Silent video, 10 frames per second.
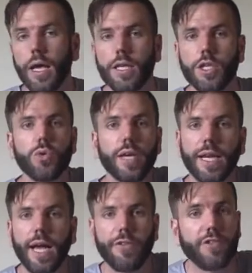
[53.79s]
you
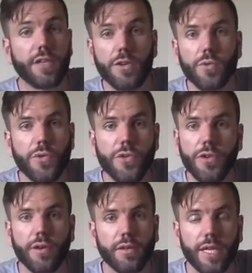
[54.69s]
cannot just use
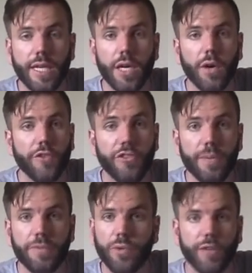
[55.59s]
a
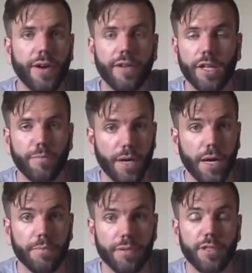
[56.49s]
cheap $25
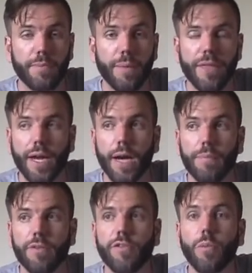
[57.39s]
pump to pump that up.
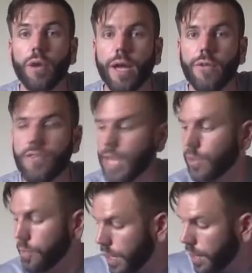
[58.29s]
From what I understand, those